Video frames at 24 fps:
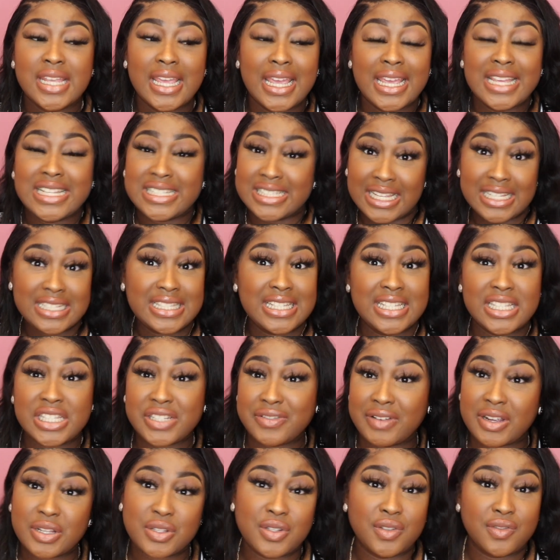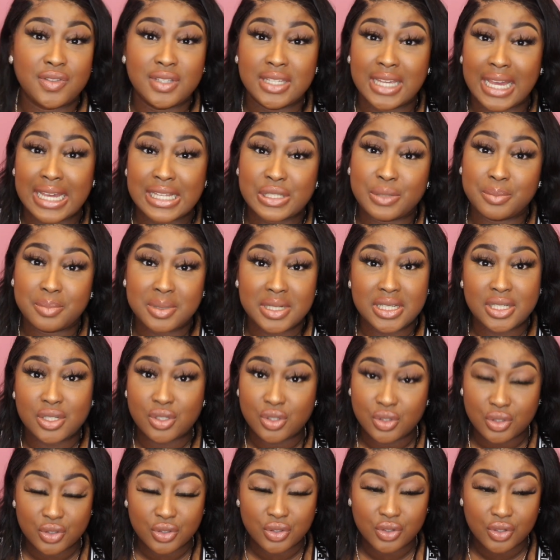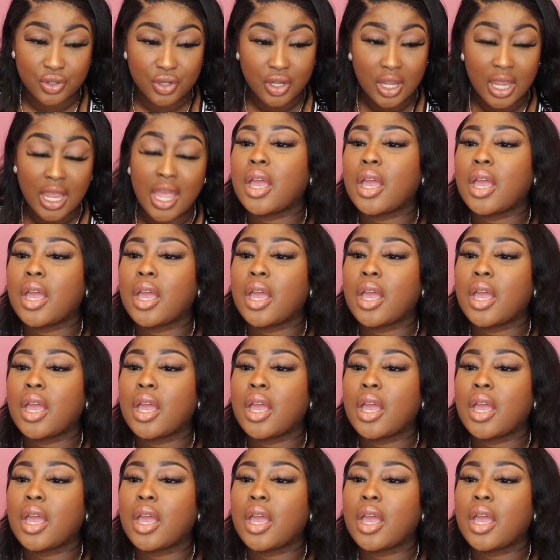It's nice to interact with you guys, so please do.